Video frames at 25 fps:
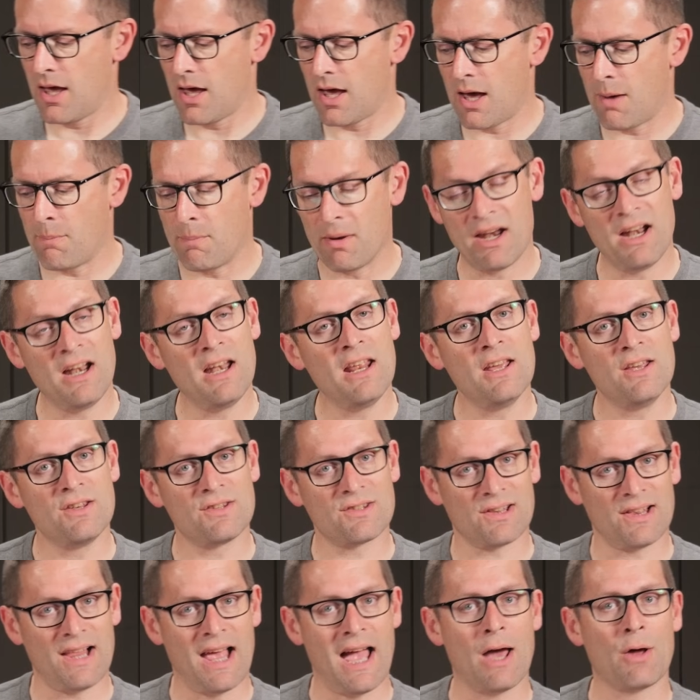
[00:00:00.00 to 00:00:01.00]
but it
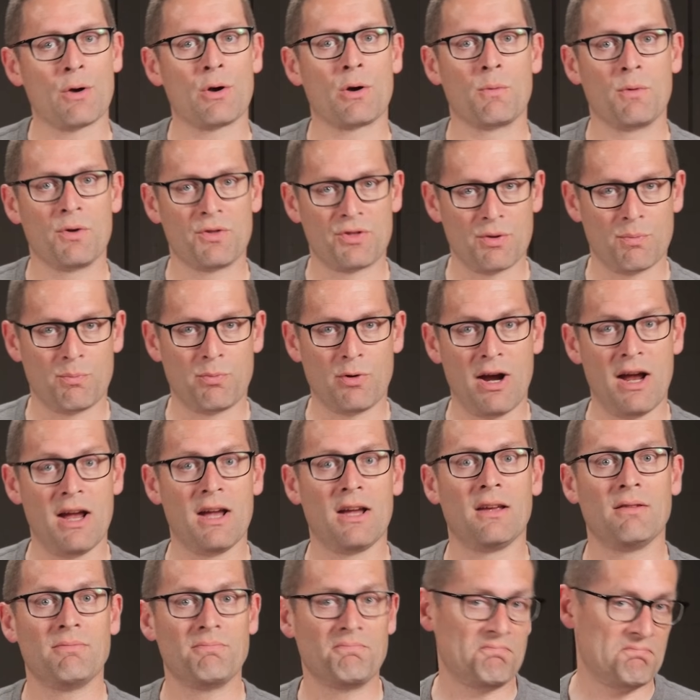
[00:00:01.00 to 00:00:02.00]
is louder with the
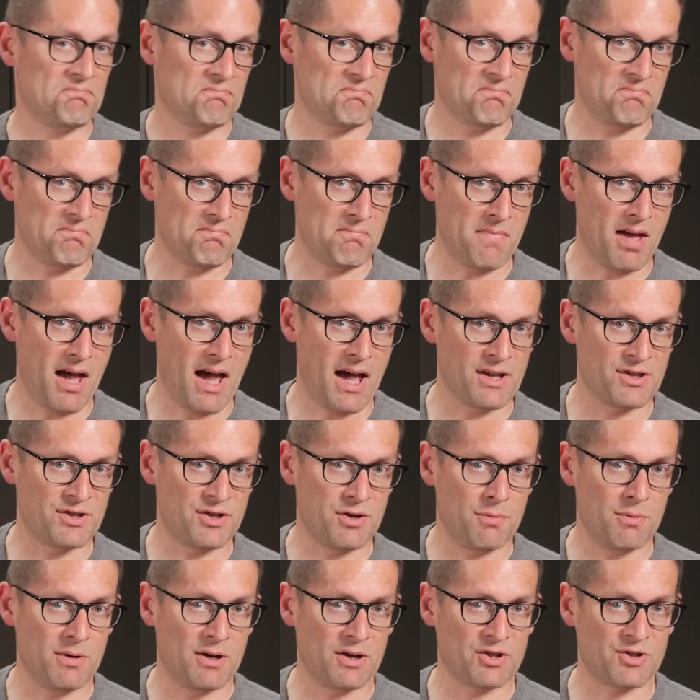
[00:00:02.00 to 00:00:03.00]
brake,
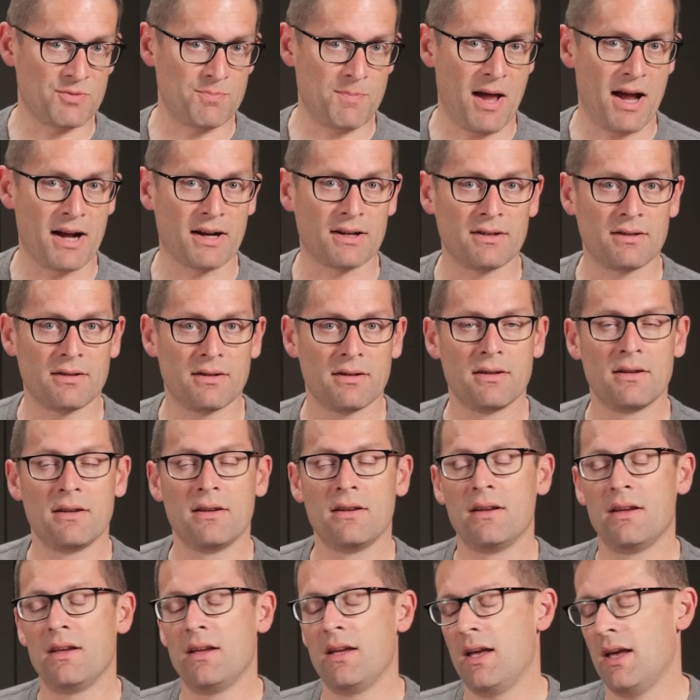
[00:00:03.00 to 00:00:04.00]
as you would expect.
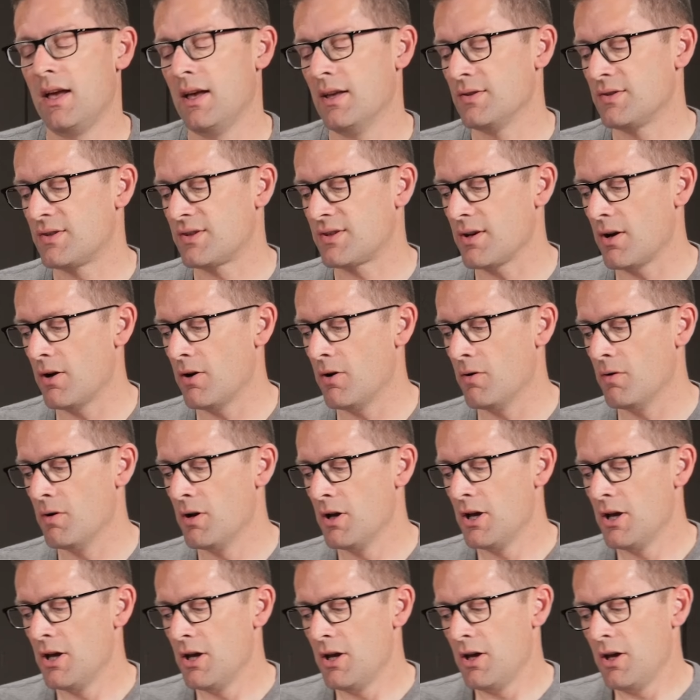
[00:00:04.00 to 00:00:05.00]
And
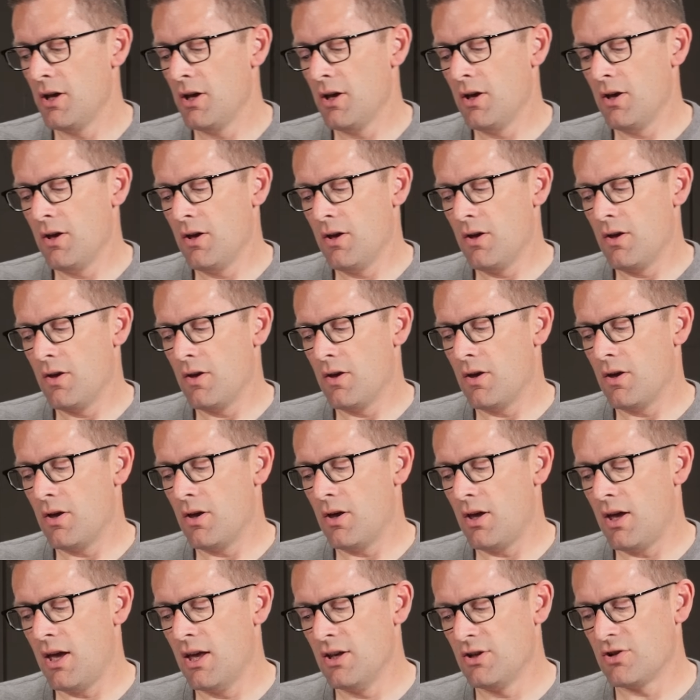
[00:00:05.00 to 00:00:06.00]
so
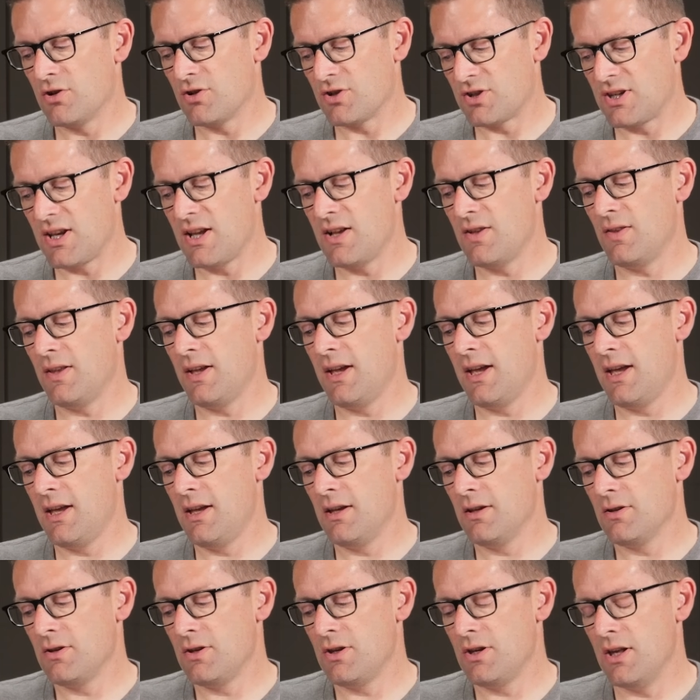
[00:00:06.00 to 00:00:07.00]

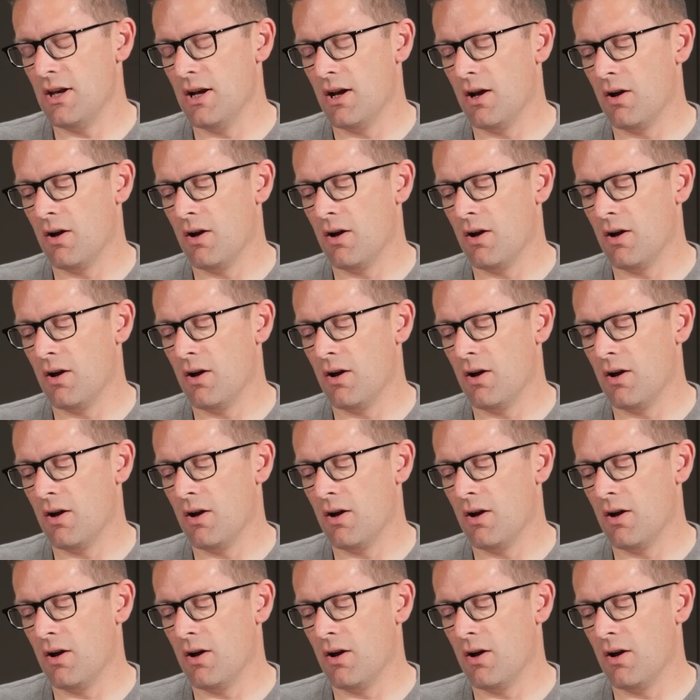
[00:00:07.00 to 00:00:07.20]
interestingly, you